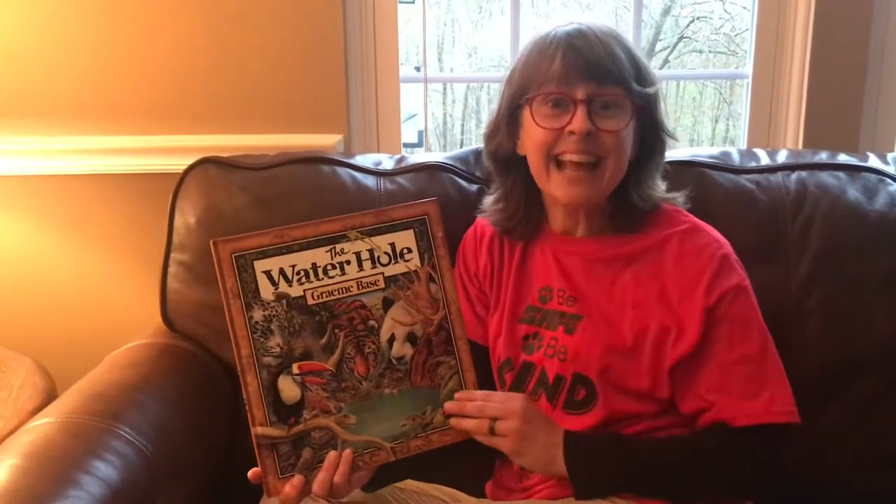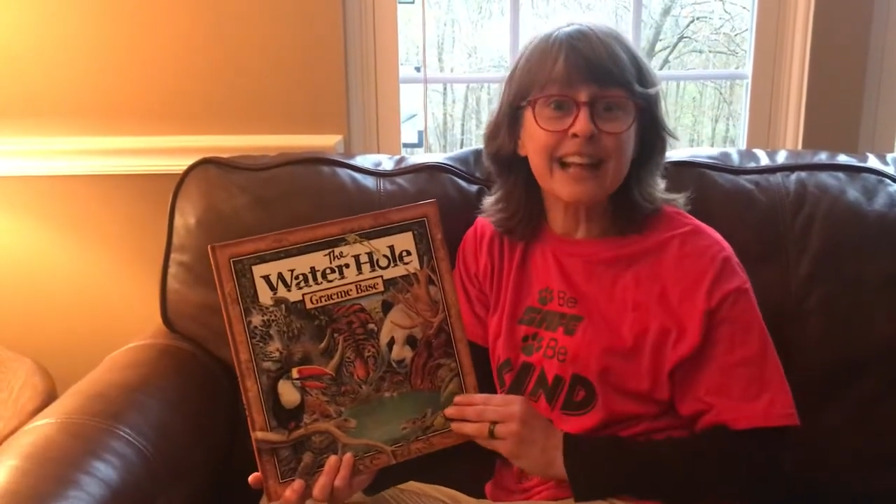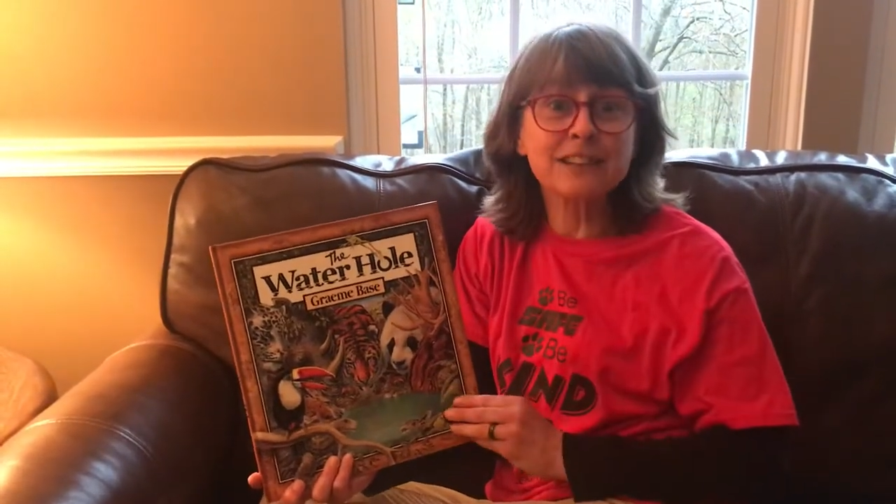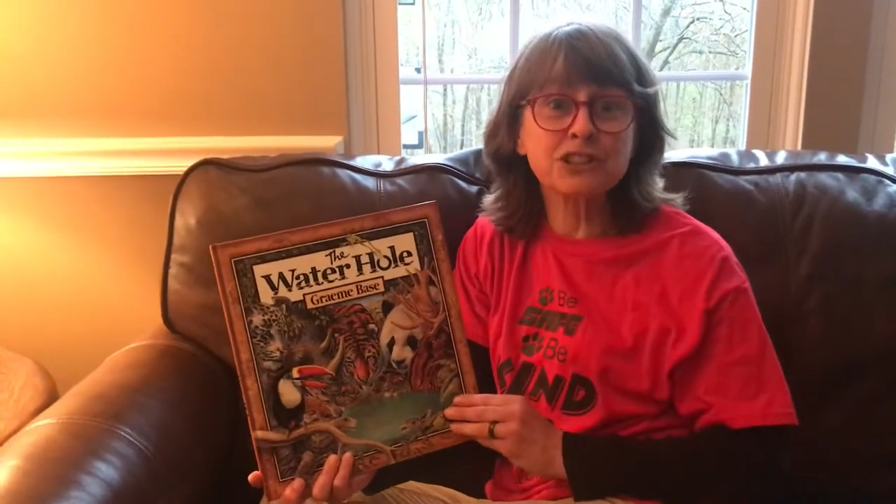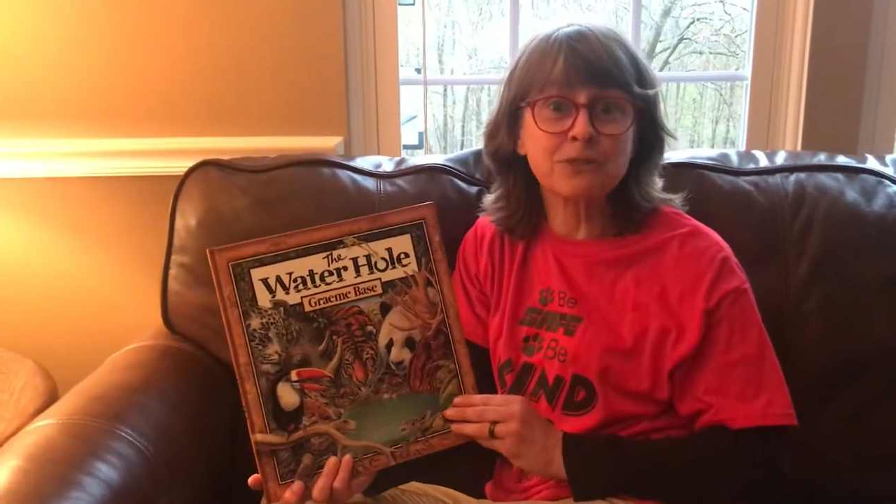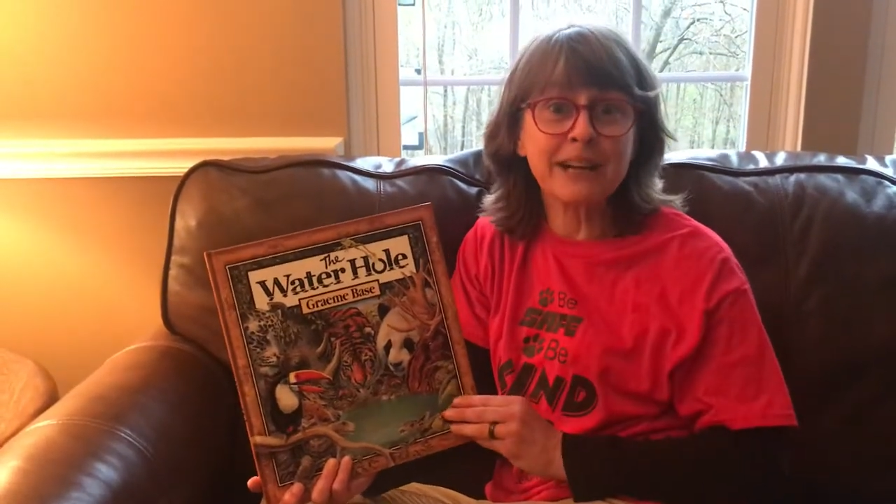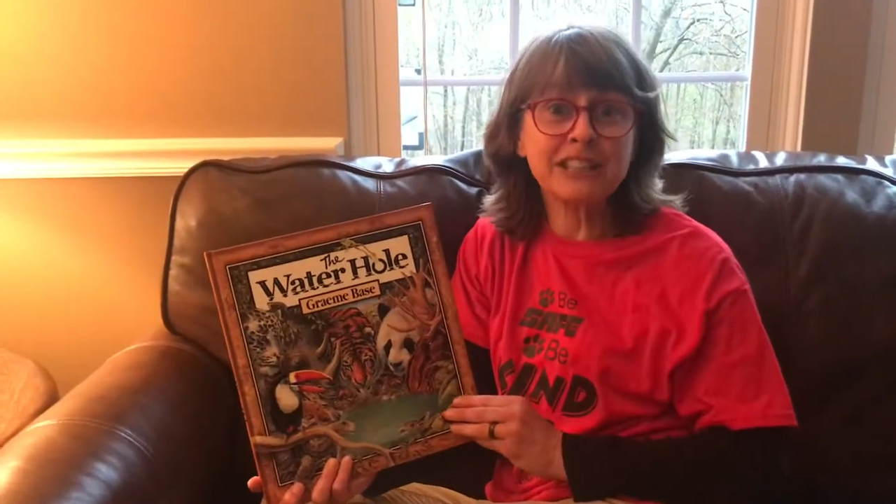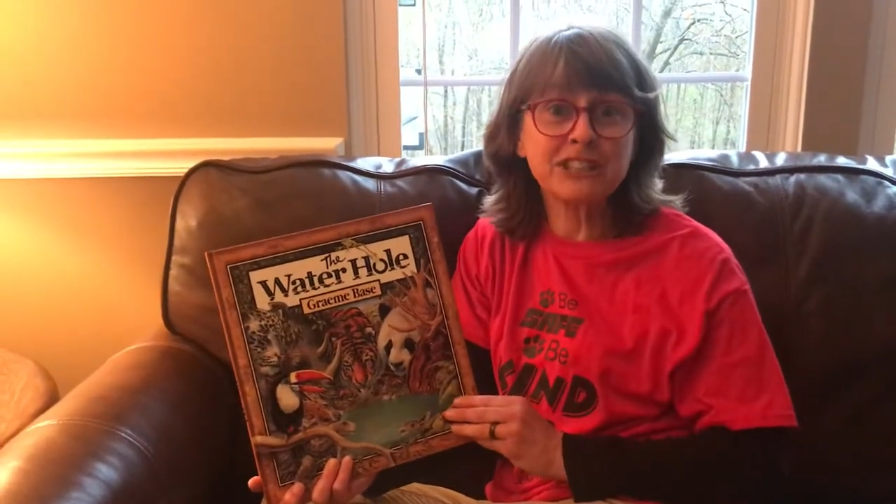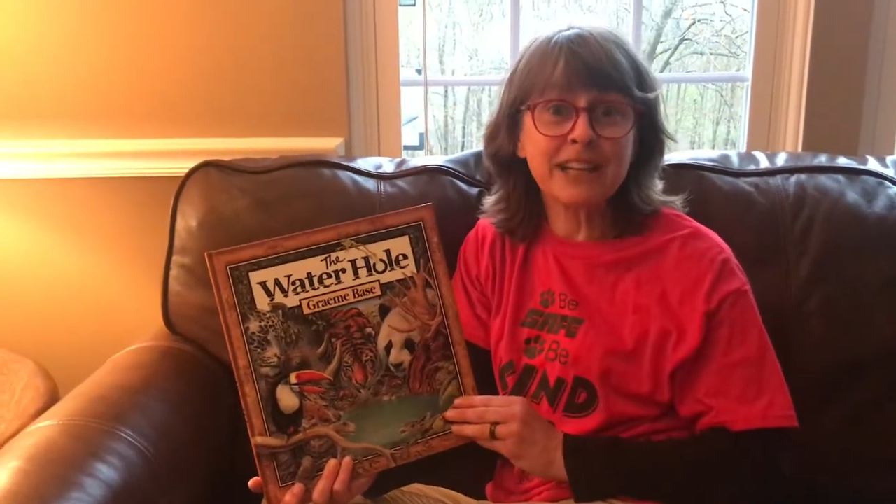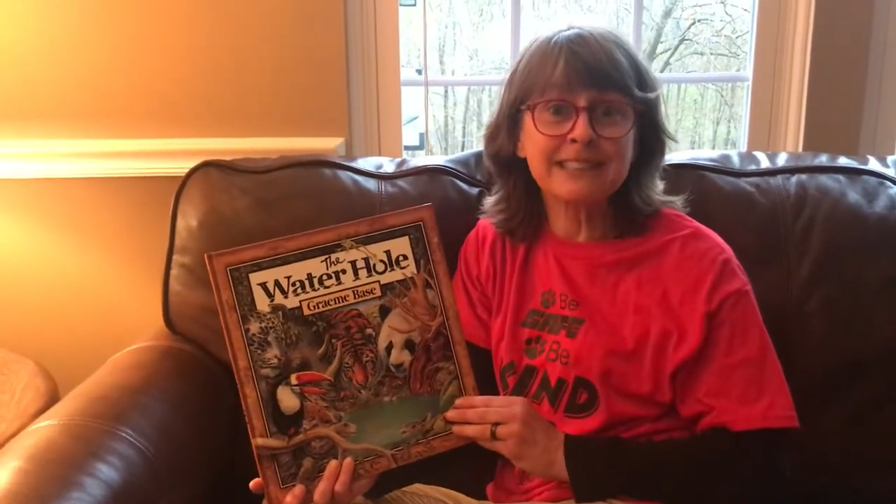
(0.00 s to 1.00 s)

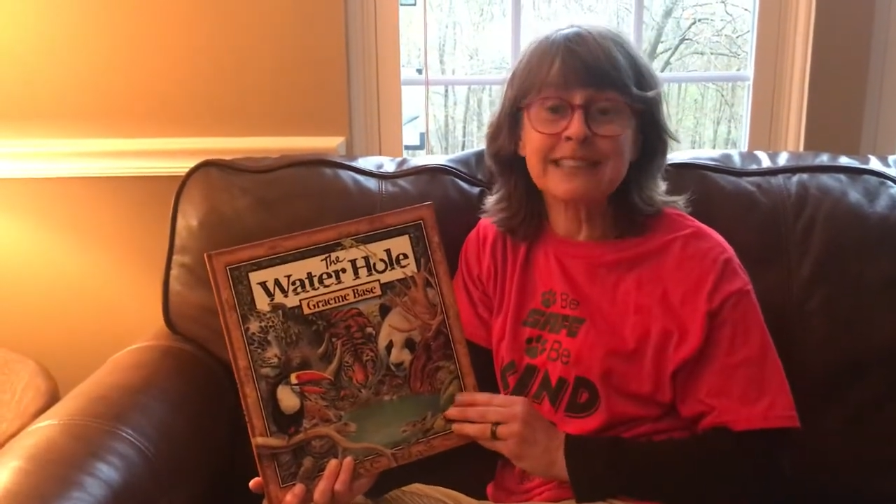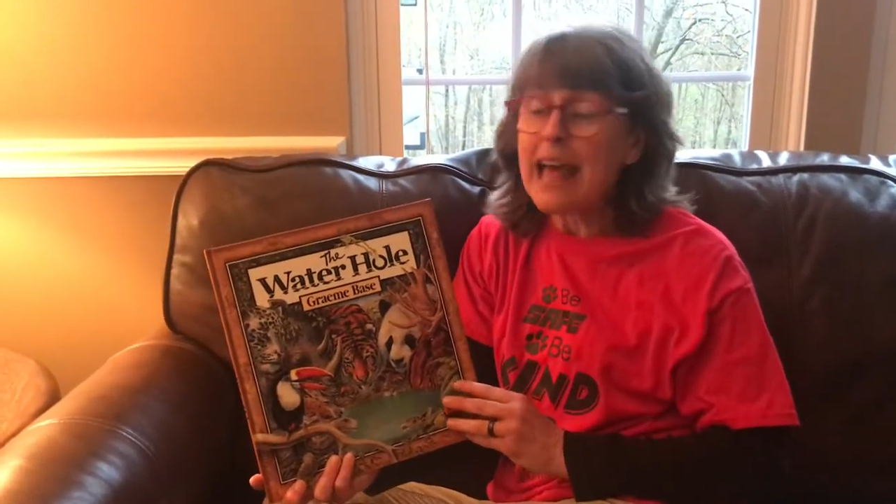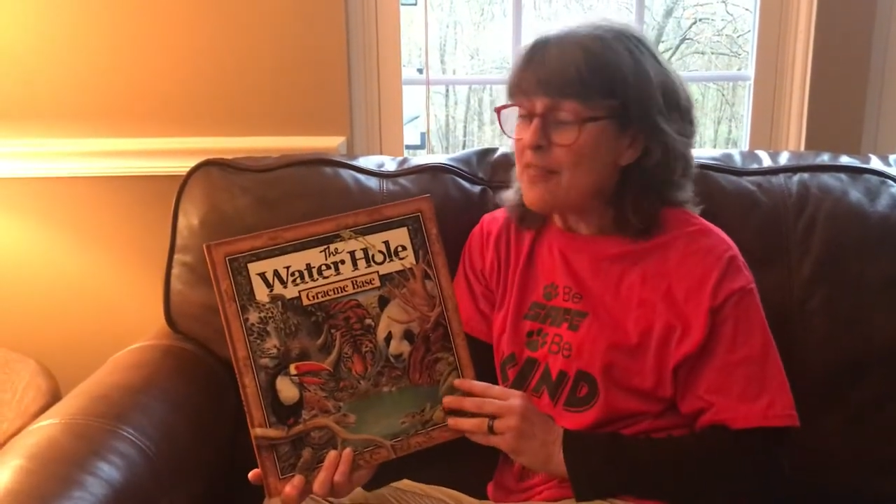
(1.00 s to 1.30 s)
illustrations.